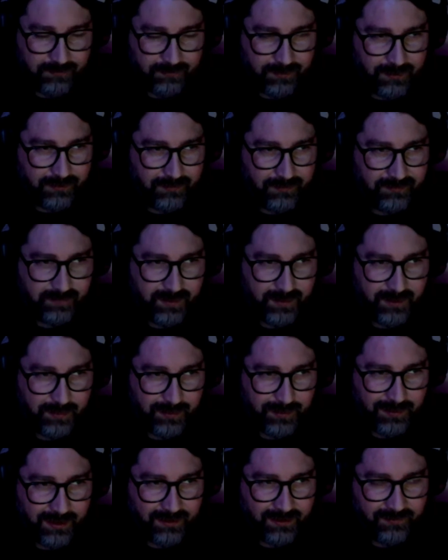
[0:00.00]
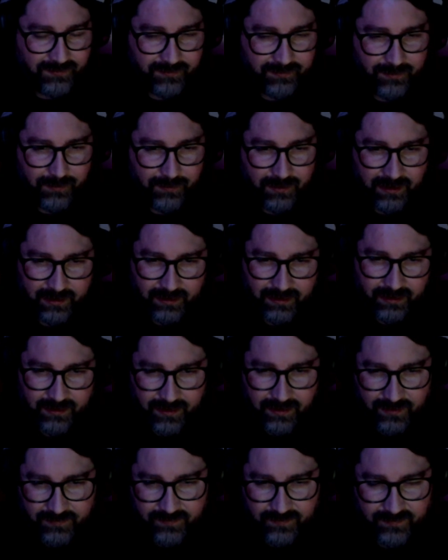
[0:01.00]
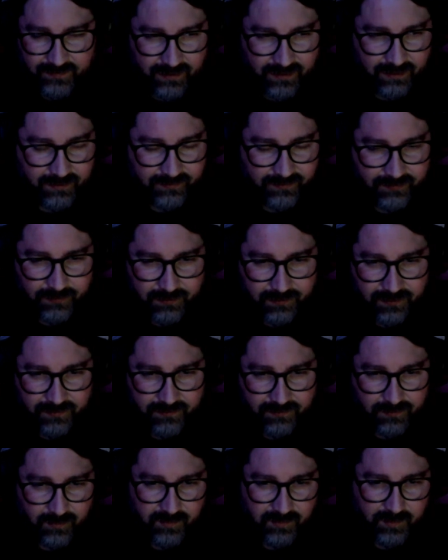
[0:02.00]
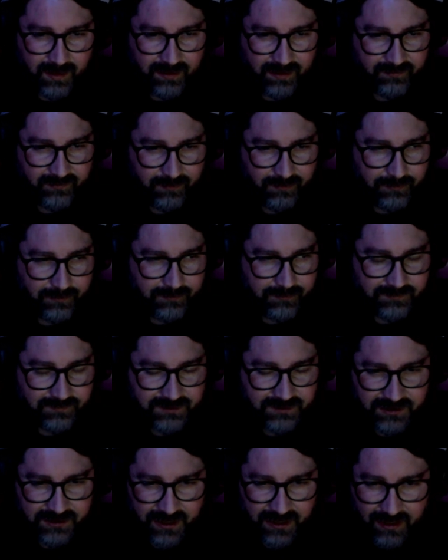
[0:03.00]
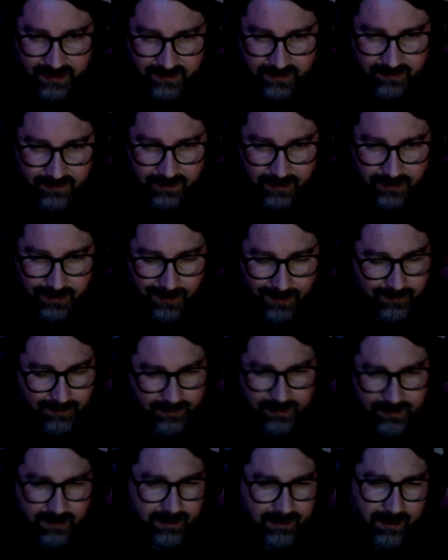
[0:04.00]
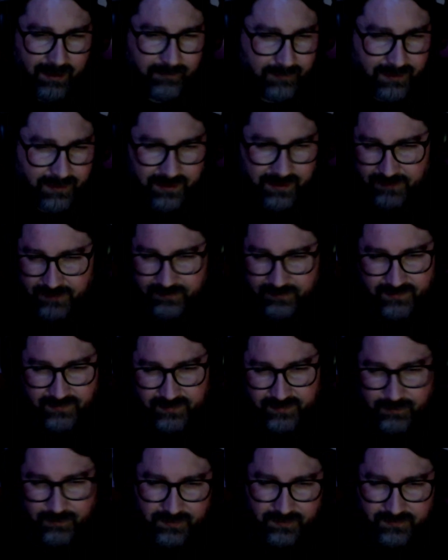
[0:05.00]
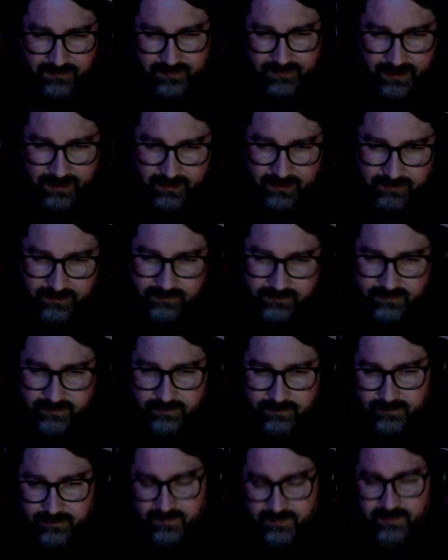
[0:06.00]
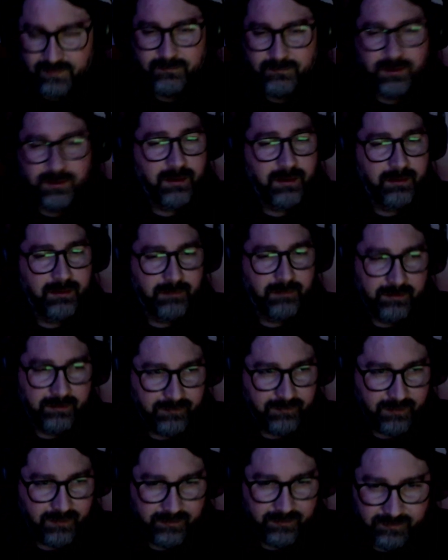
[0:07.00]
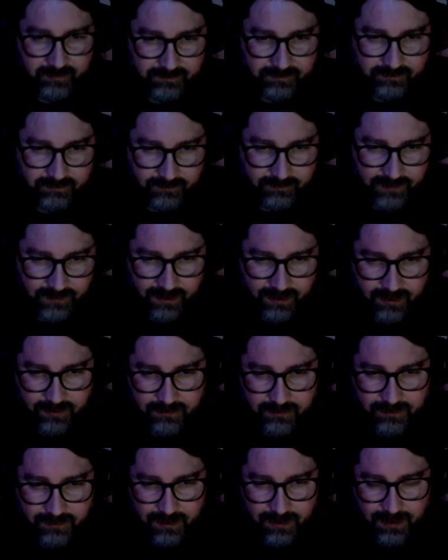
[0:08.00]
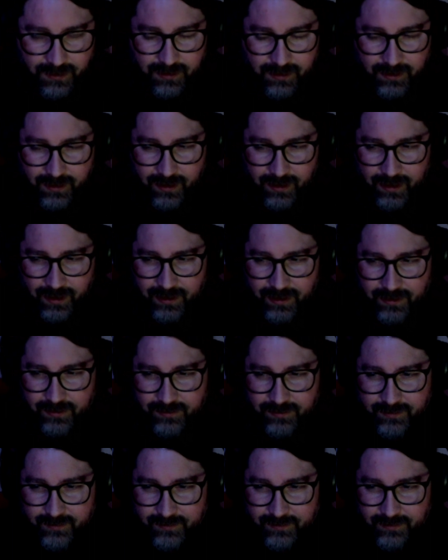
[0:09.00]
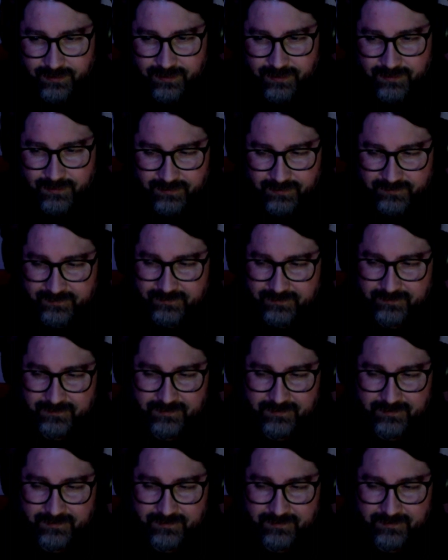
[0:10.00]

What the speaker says: of those people that is so like I guess he's kind of so consumed by his own shit that he can't really even see what's like good right in front of him, you know? And this